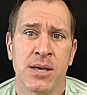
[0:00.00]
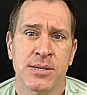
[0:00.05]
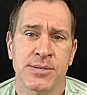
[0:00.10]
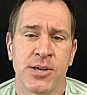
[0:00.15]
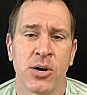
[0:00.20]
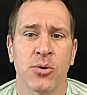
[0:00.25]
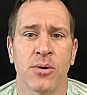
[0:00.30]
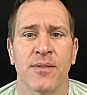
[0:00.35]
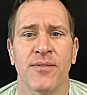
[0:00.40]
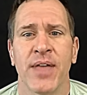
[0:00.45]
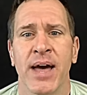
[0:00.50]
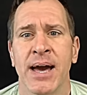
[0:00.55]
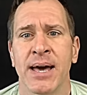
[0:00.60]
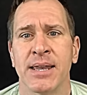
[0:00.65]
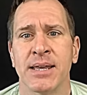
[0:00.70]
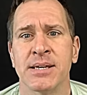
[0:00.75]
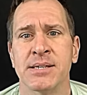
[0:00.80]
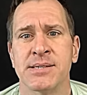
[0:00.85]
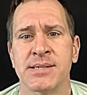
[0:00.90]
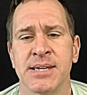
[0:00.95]
So
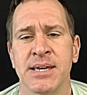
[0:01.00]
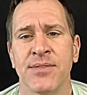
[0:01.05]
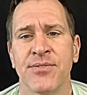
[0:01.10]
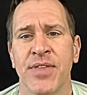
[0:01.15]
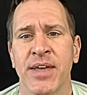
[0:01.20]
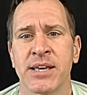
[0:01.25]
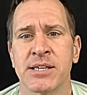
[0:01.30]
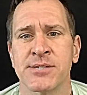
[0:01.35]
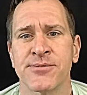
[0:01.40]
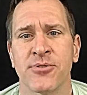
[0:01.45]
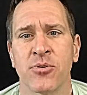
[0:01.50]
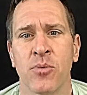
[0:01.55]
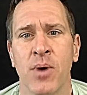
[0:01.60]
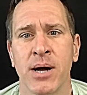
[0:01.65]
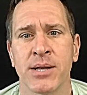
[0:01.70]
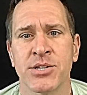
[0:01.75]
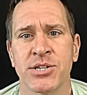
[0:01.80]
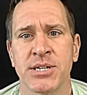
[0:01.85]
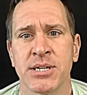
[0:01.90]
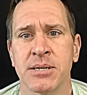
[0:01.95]
that is it. Thanks for
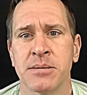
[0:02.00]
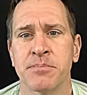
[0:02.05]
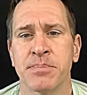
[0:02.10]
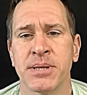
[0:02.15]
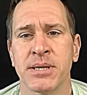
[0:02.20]
watching.